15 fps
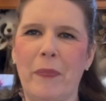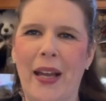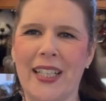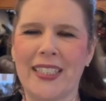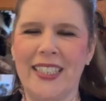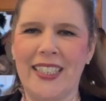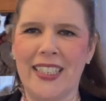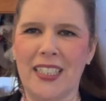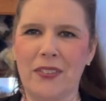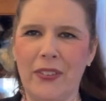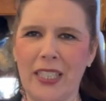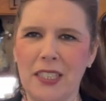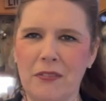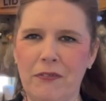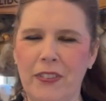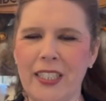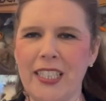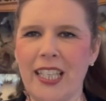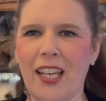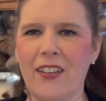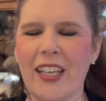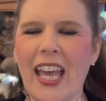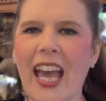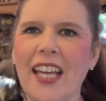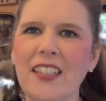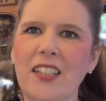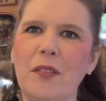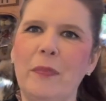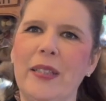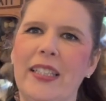back to this week's video. Can
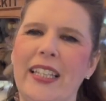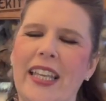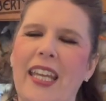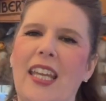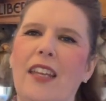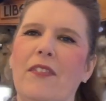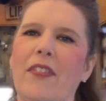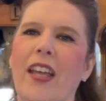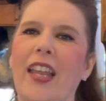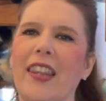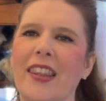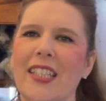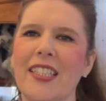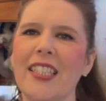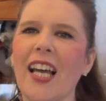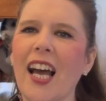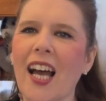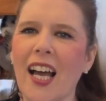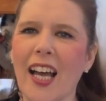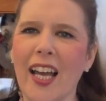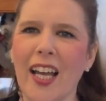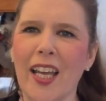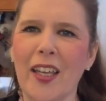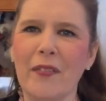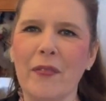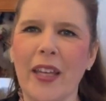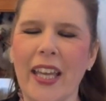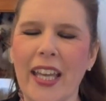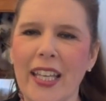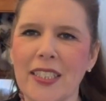you believe the
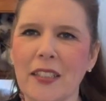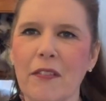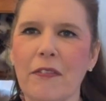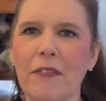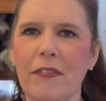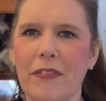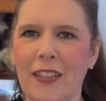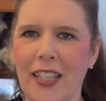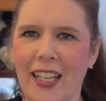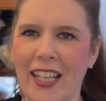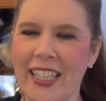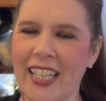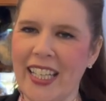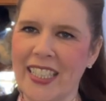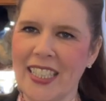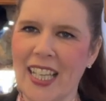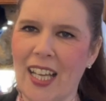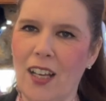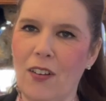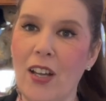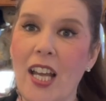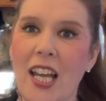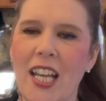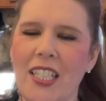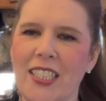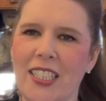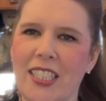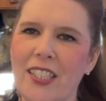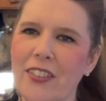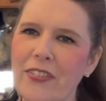time is flying now
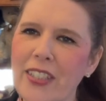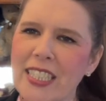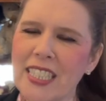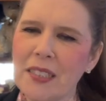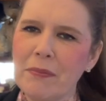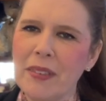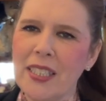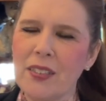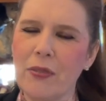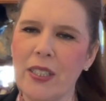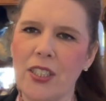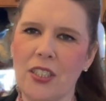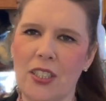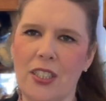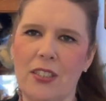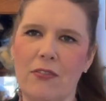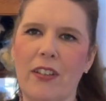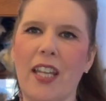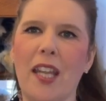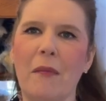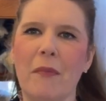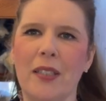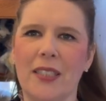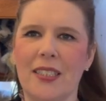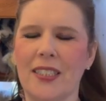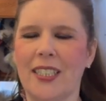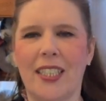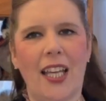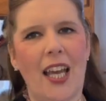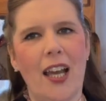to Christmas with just 3 months
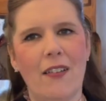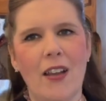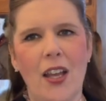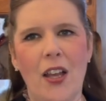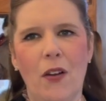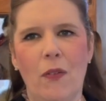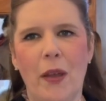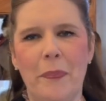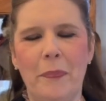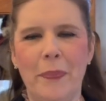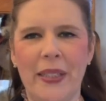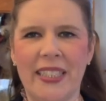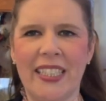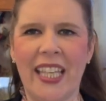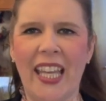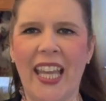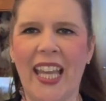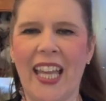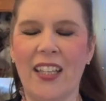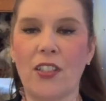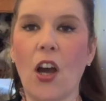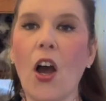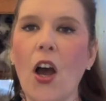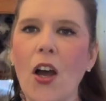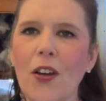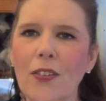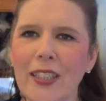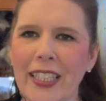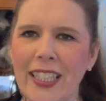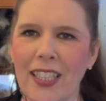to go? We're busy here, not
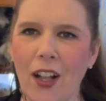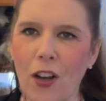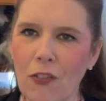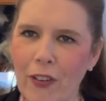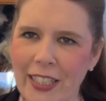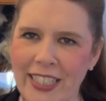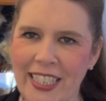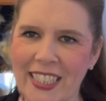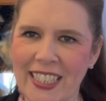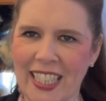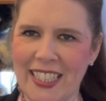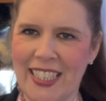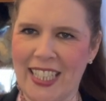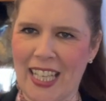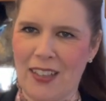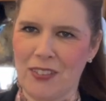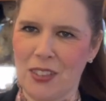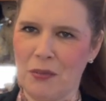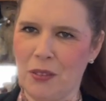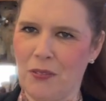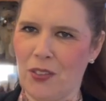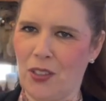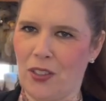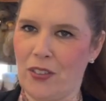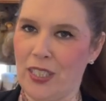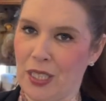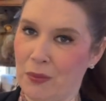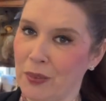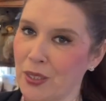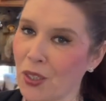only already sending out some of your
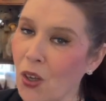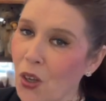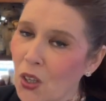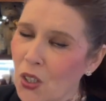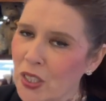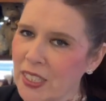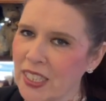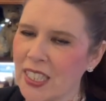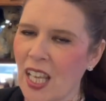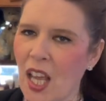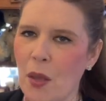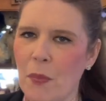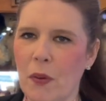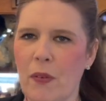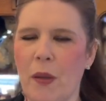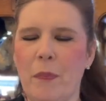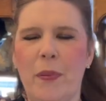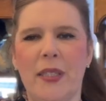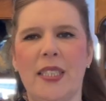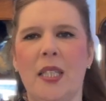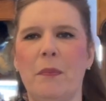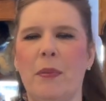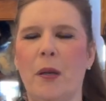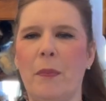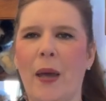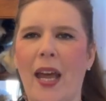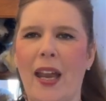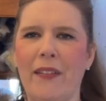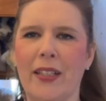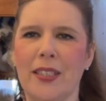Christmas orders, but we're busy
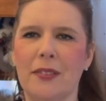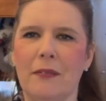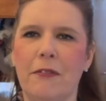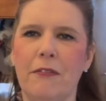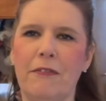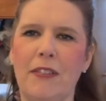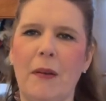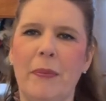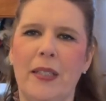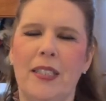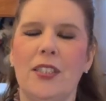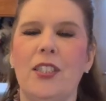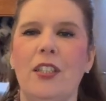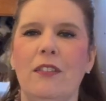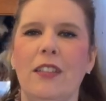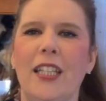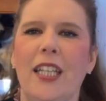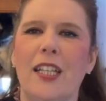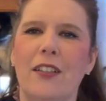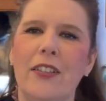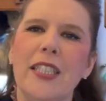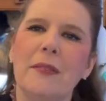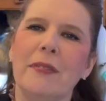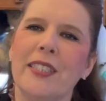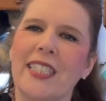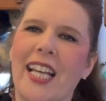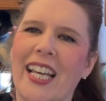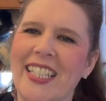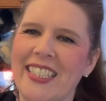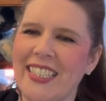preparing some fabulous, unique Christmas
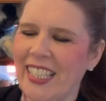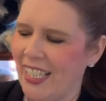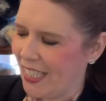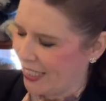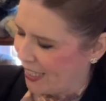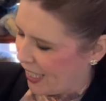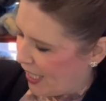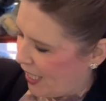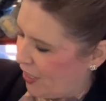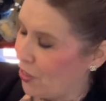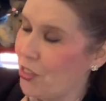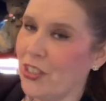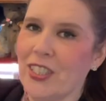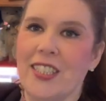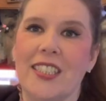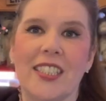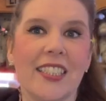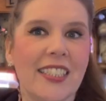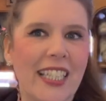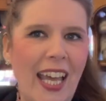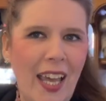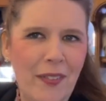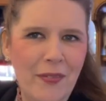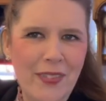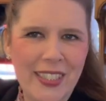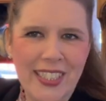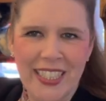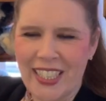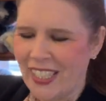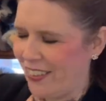ideas just to
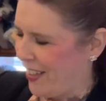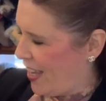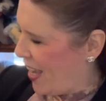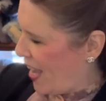tempt you.